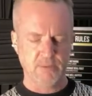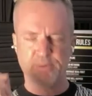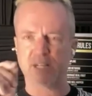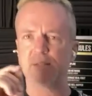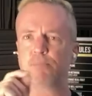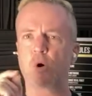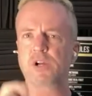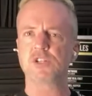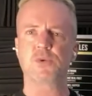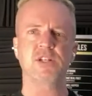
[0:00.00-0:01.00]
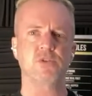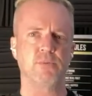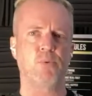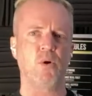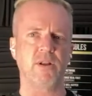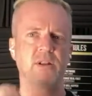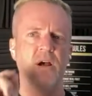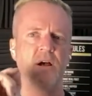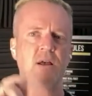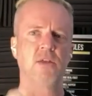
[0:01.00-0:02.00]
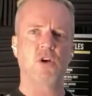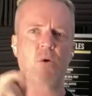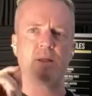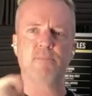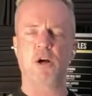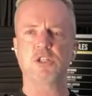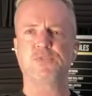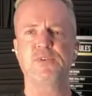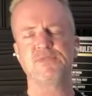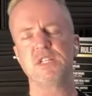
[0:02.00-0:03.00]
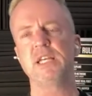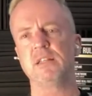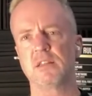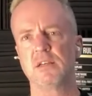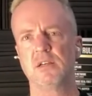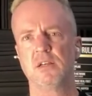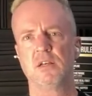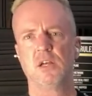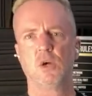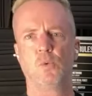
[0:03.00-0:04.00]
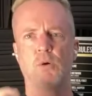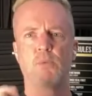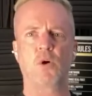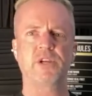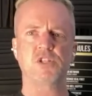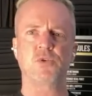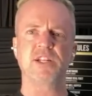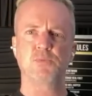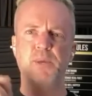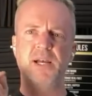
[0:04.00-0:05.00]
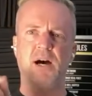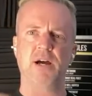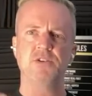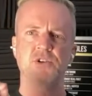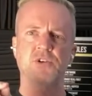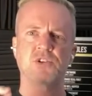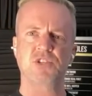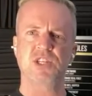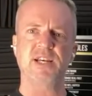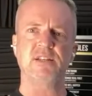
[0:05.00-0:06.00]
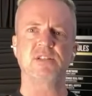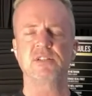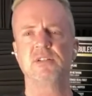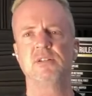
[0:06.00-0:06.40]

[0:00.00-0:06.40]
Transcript: But mortgage rates are important. So on March 15th, will mortgage rates be under six